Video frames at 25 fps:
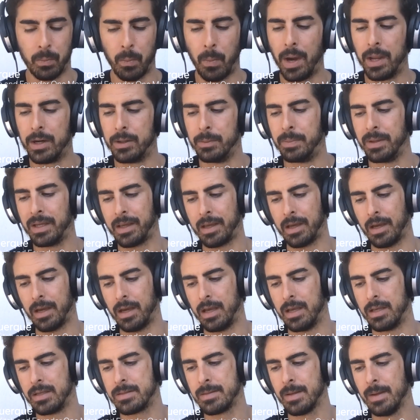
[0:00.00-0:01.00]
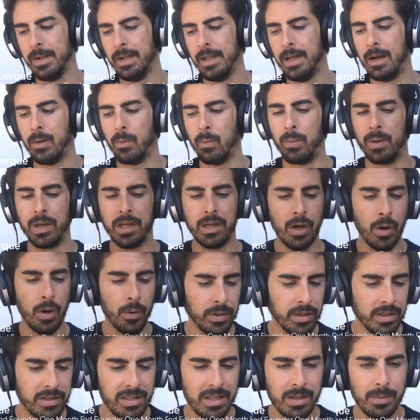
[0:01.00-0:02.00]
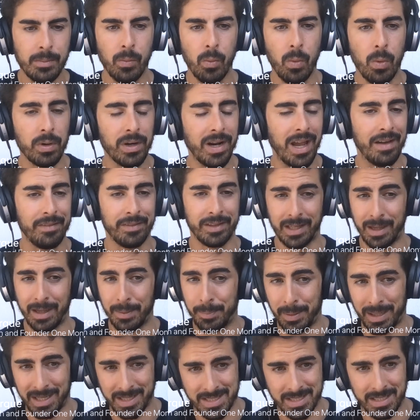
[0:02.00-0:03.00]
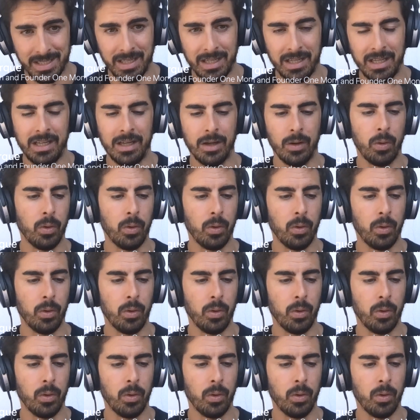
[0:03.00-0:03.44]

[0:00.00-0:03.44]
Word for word: whether because we know the team won't have the capacity,